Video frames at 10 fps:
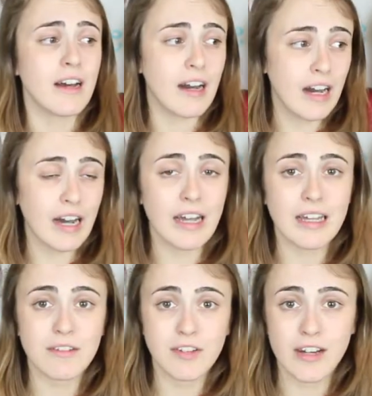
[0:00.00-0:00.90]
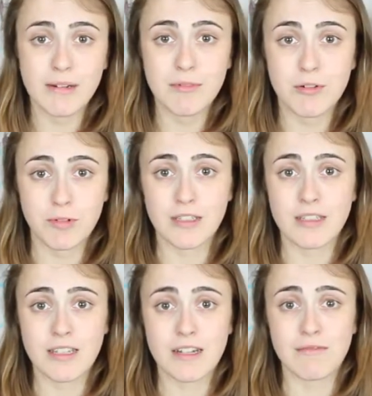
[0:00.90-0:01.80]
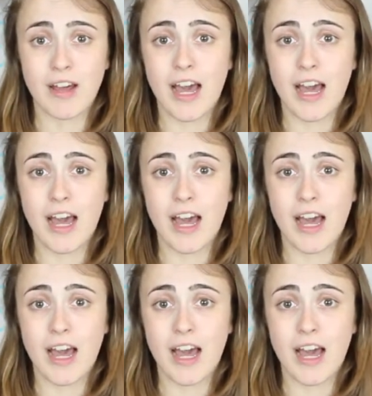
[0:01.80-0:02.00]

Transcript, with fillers: I have come to really love.